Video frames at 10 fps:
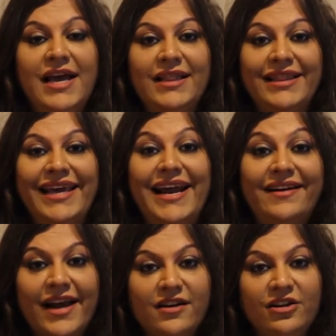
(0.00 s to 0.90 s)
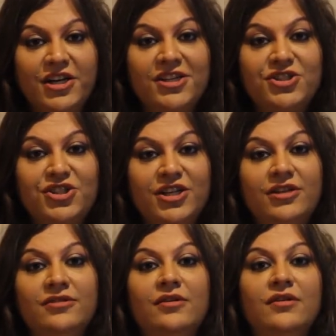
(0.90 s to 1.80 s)
They get
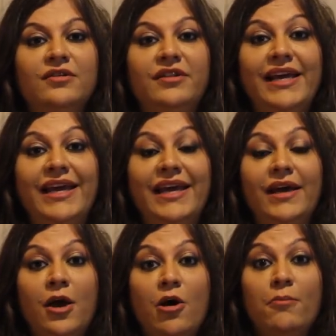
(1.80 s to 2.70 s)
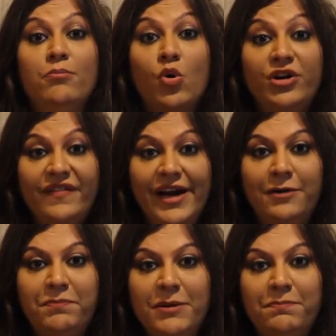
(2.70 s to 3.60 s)
recognition, they
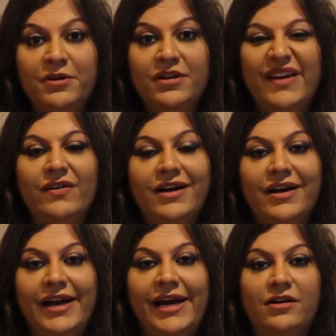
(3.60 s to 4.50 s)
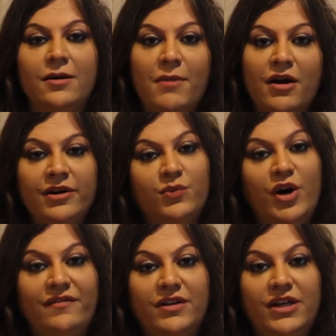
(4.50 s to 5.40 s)
motivate people, they have a great command in
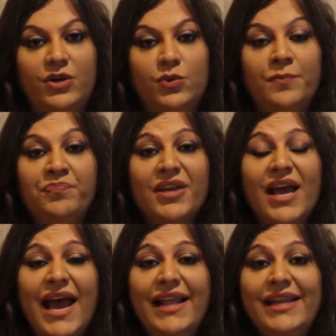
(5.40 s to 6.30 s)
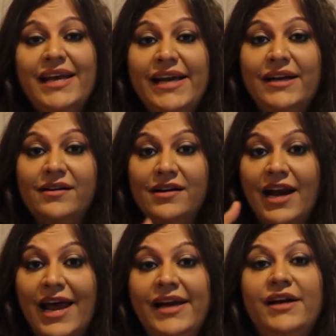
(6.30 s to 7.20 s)
whatever they do, and they're
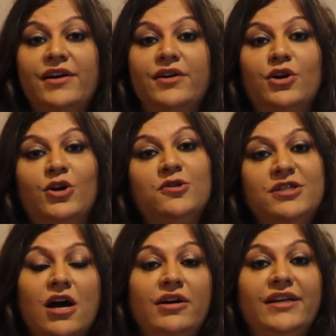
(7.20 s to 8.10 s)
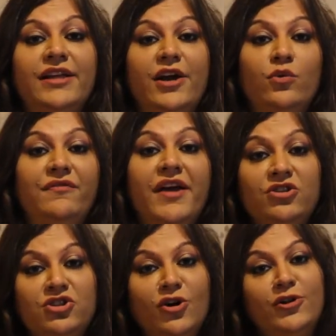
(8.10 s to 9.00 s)
inclined to starting their own
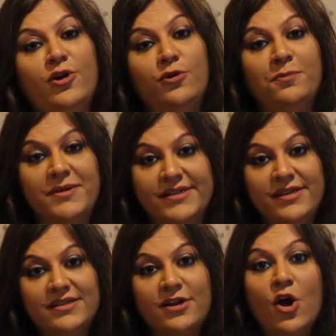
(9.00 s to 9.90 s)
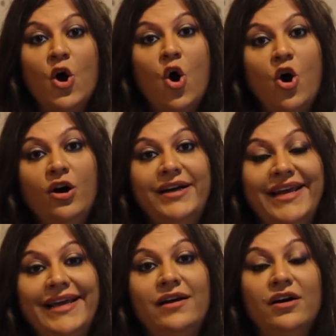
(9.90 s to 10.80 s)
venture or their own business or
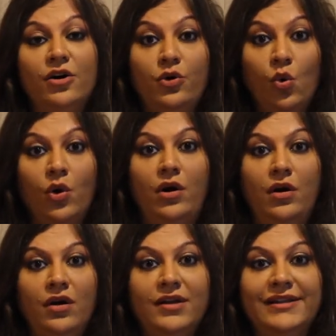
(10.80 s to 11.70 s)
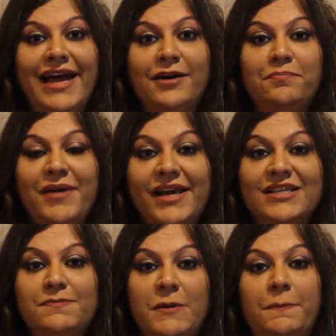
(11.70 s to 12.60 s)
taking a role that makes
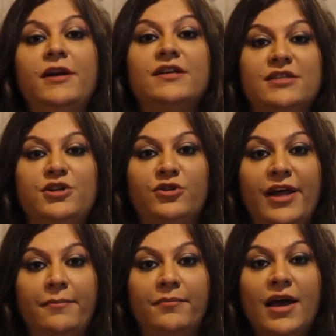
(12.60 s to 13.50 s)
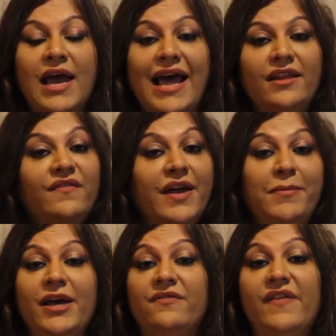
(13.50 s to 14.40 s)
people listen to them, and they
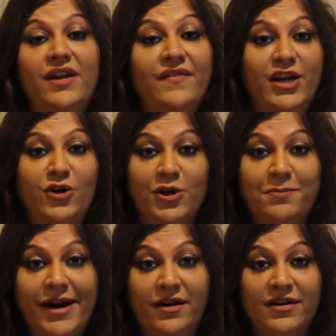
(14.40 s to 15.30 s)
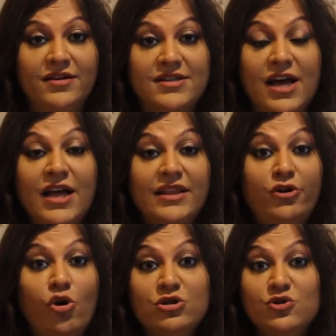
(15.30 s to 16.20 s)
make very, very good mentors.
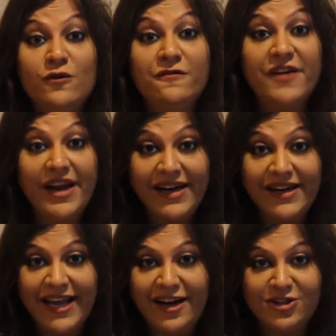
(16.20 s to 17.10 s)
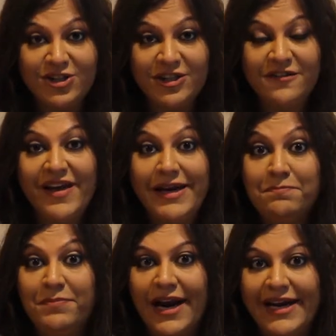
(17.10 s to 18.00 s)
They're also very intelligent, very
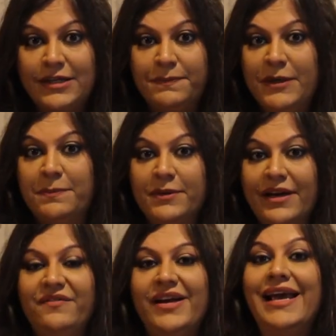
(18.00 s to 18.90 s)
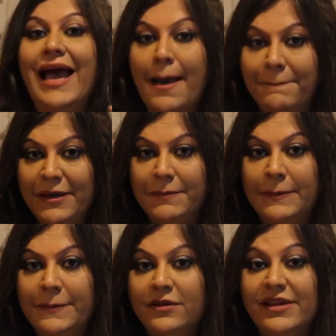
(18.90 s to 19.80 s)
bright people and very happy
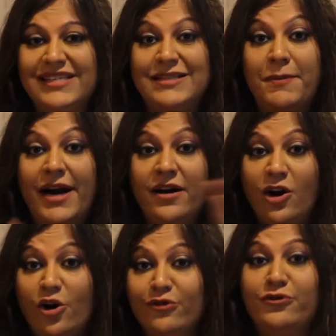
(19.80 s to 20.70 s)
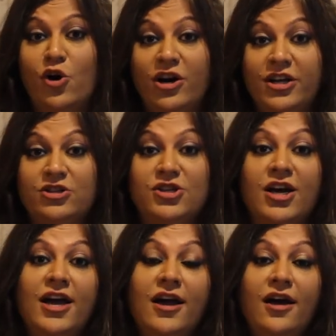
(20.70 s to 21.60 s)
people. They spread a lot of knowledge
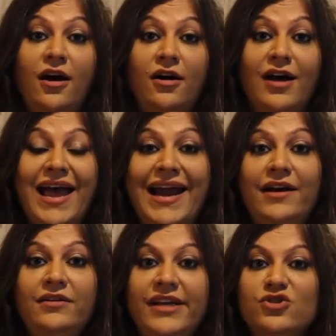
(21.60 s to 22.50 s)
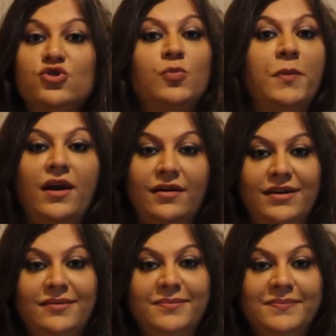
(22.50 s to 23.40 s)
and they're super
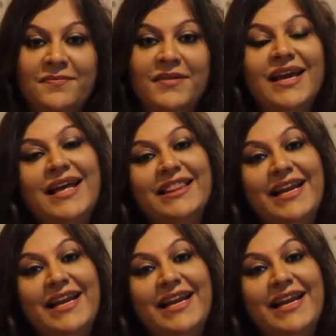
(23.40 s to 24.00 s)
lucky. The